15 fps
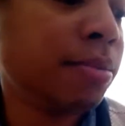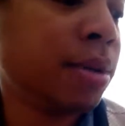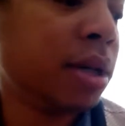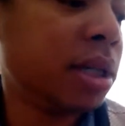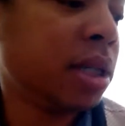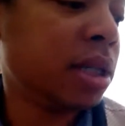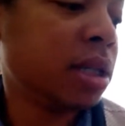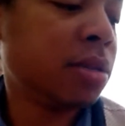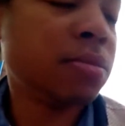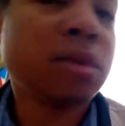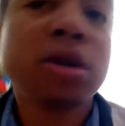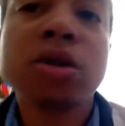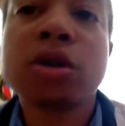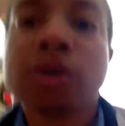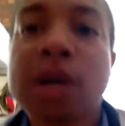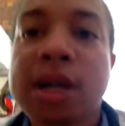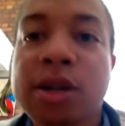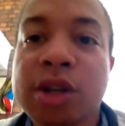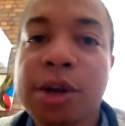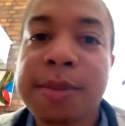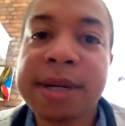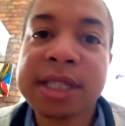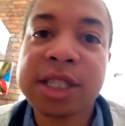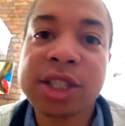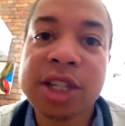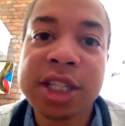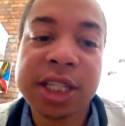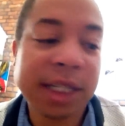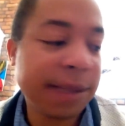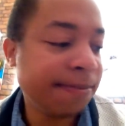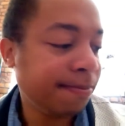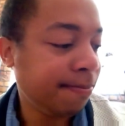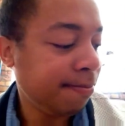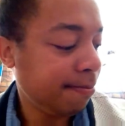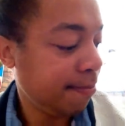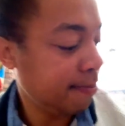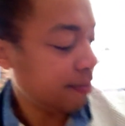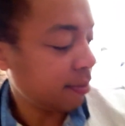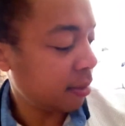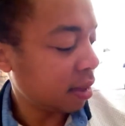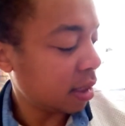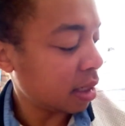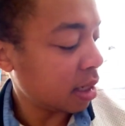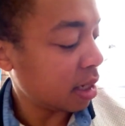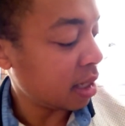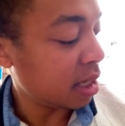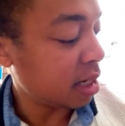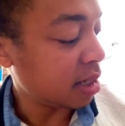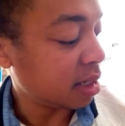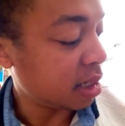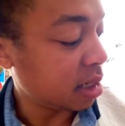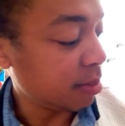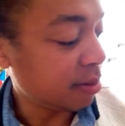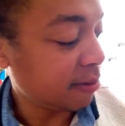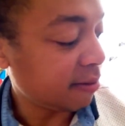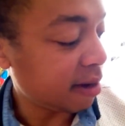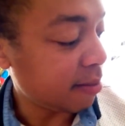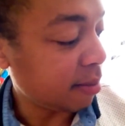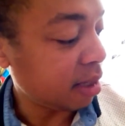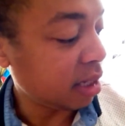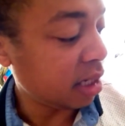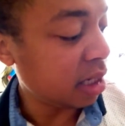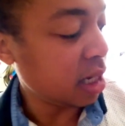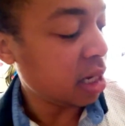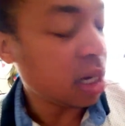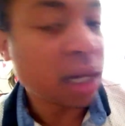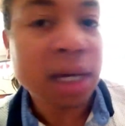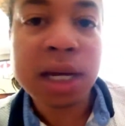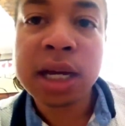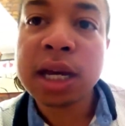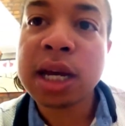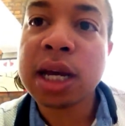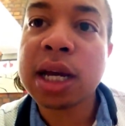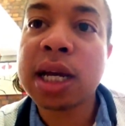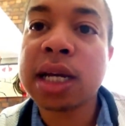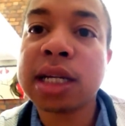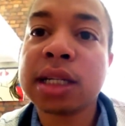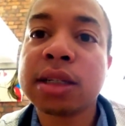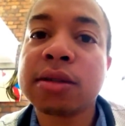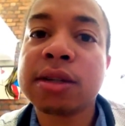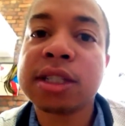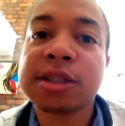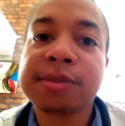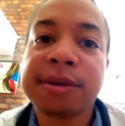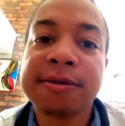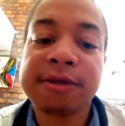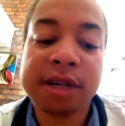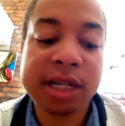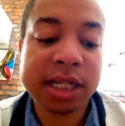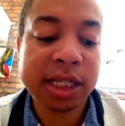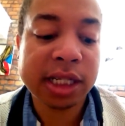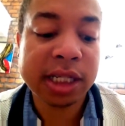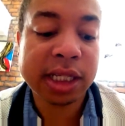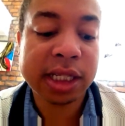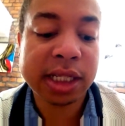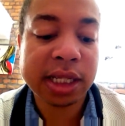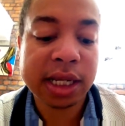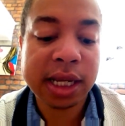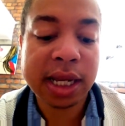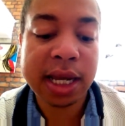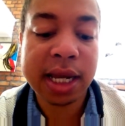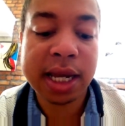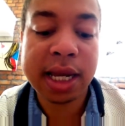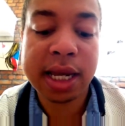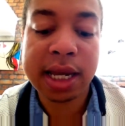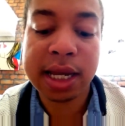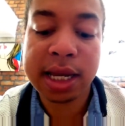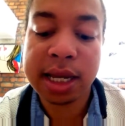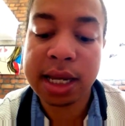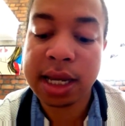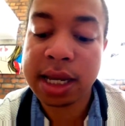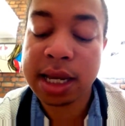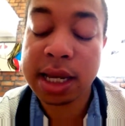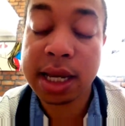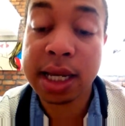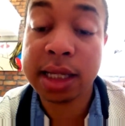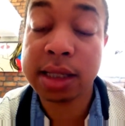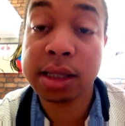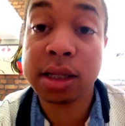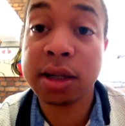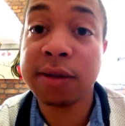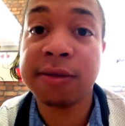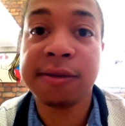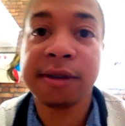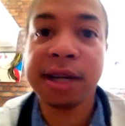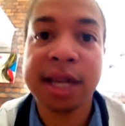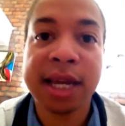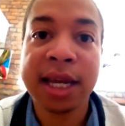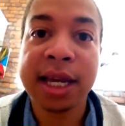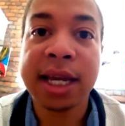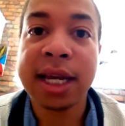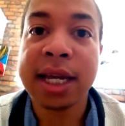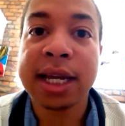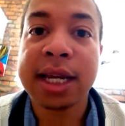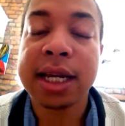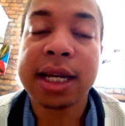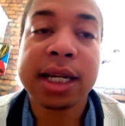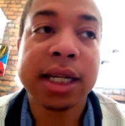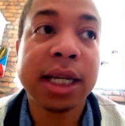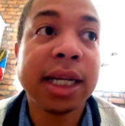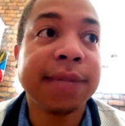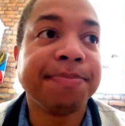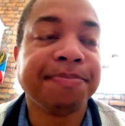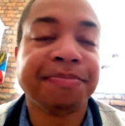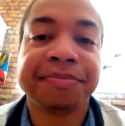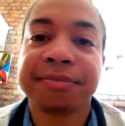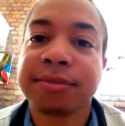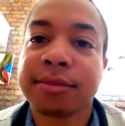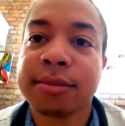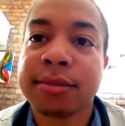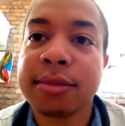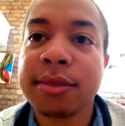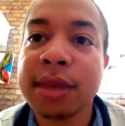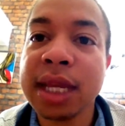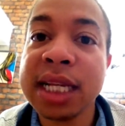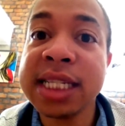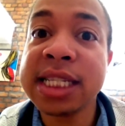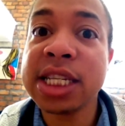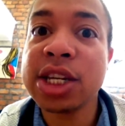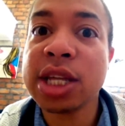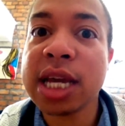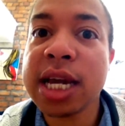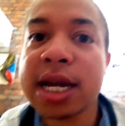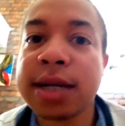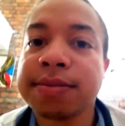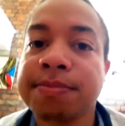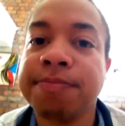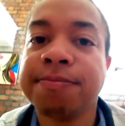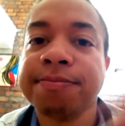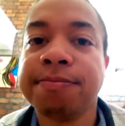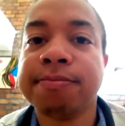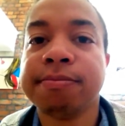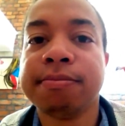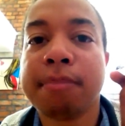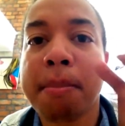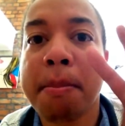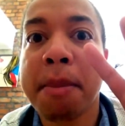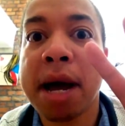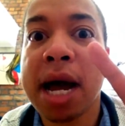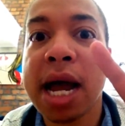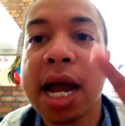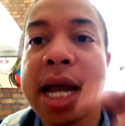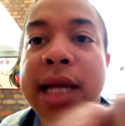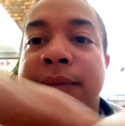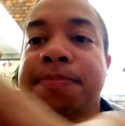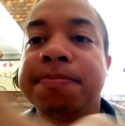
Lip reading: But tomorrow I'll go back to Nottingham and then I'll see my family and the rest of my friends and stuff. Yeah. See you there. Bye.